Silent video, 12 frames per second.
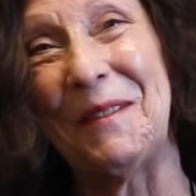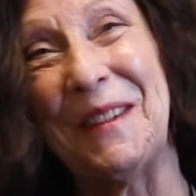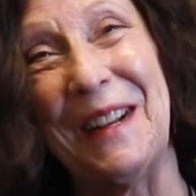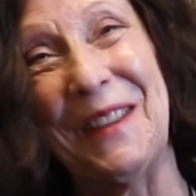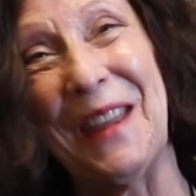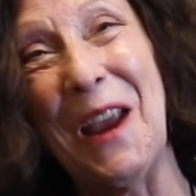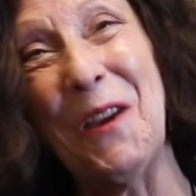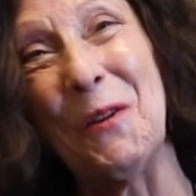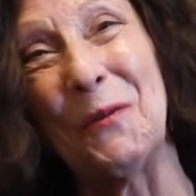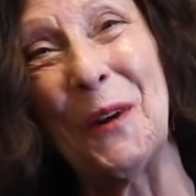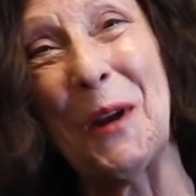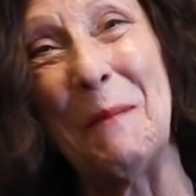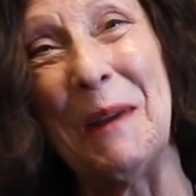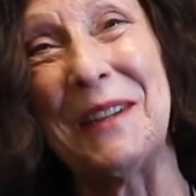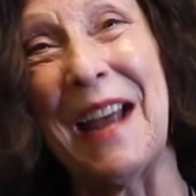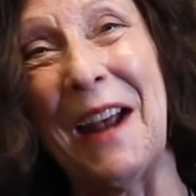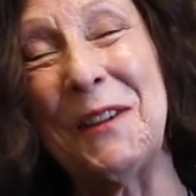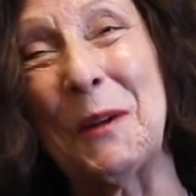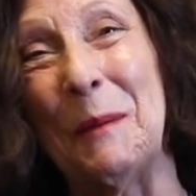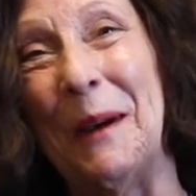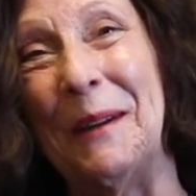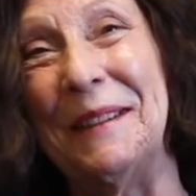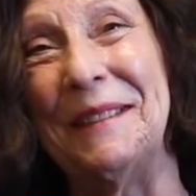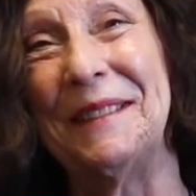And thank you for coming to ask
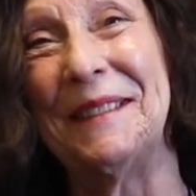about it.